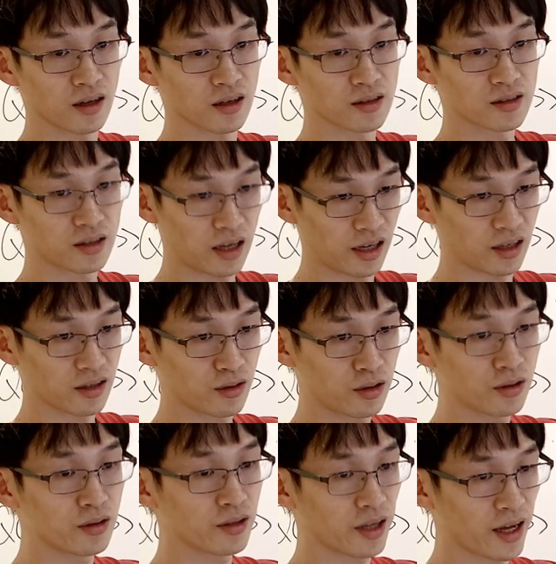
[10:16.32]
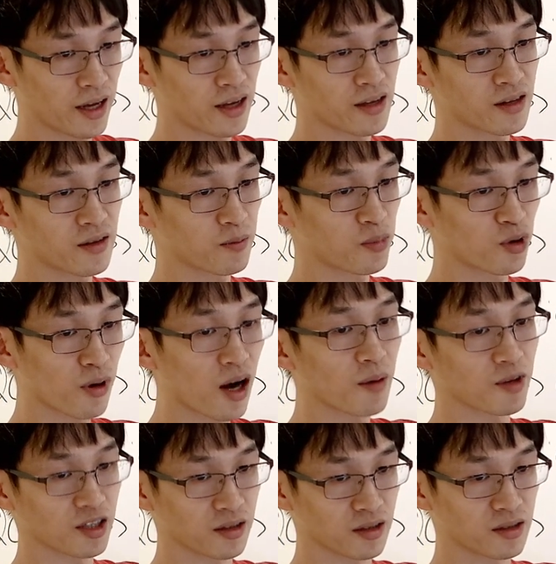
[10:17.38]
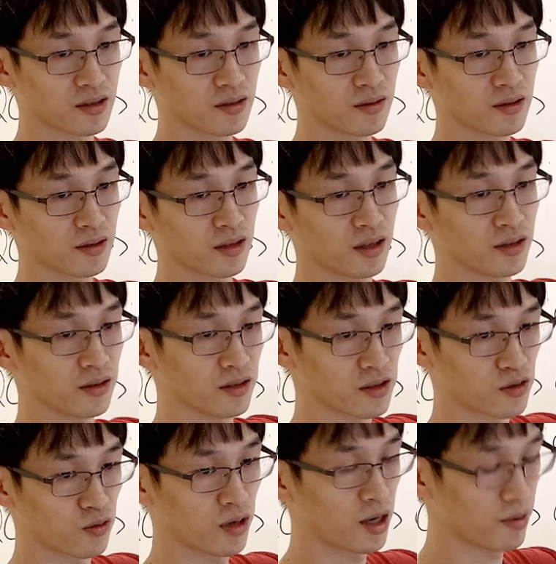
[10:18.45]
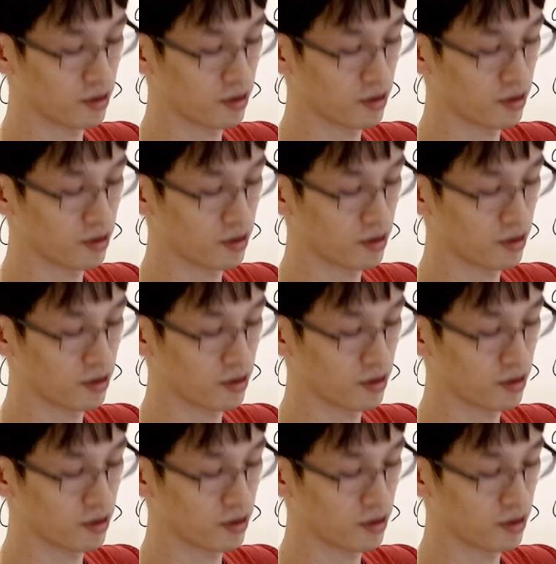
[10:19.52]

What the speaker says: state, 2 to the nth parameters, okay, to describe